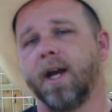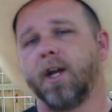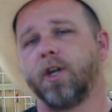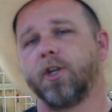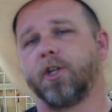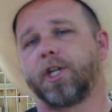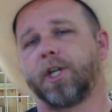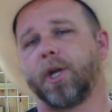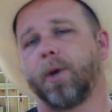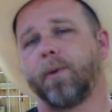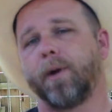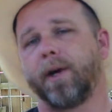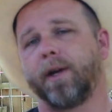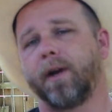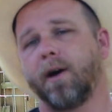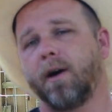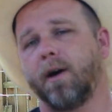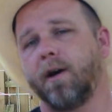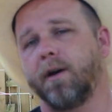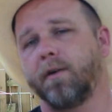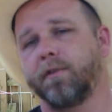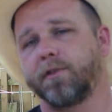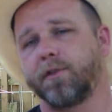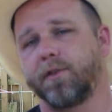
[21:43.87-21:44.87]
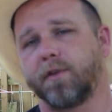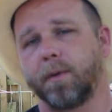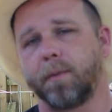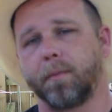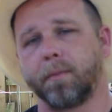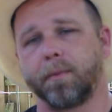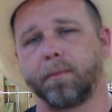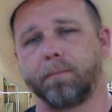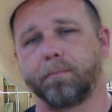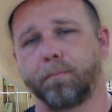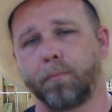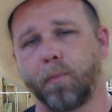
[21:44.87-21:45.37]
showing off
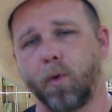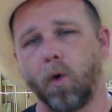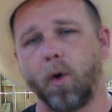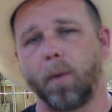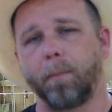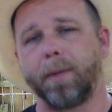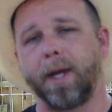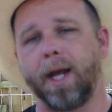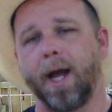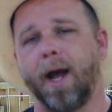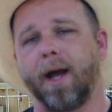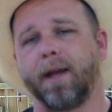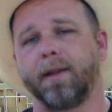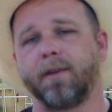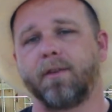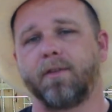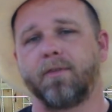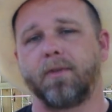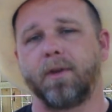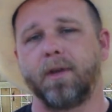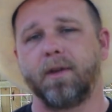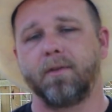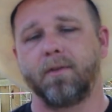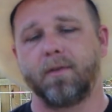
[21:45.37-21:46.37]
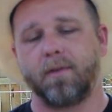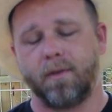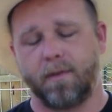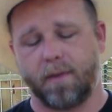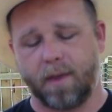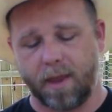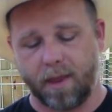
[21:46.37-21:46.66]
some more behind the scenes